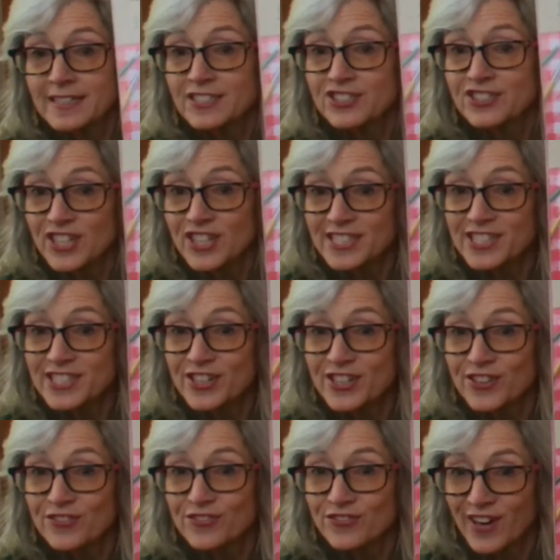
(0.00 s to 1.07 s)
Just
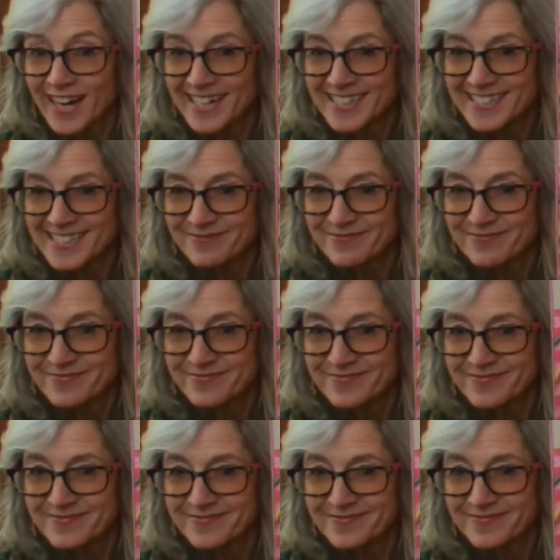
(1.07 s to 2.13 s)
write.
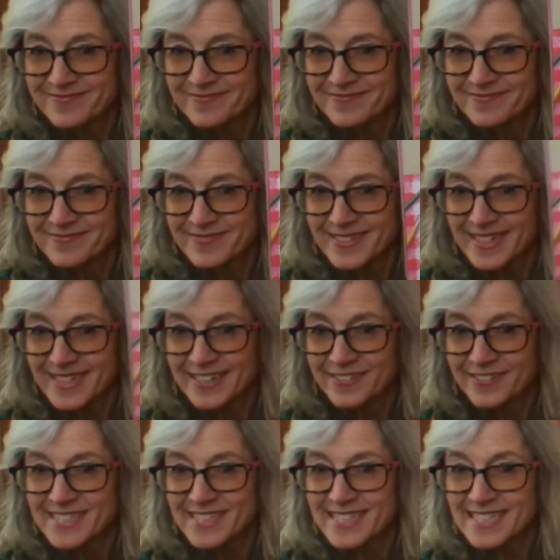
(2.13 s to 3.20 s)
And here it
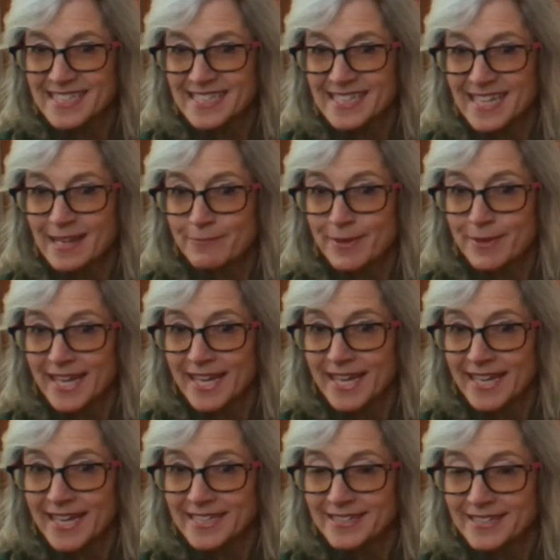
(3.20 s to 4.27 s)
says lemonade.